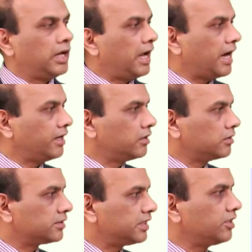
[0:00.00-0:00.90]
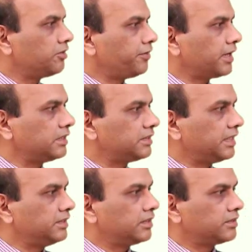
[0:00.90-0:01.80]
and significant
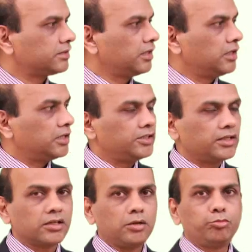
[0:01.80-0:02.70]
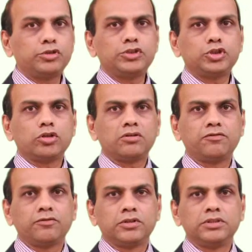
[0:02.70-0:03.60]
changes in the composition
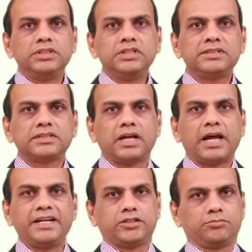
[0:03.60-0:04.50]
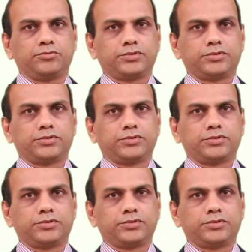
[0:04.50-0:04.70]
of these items.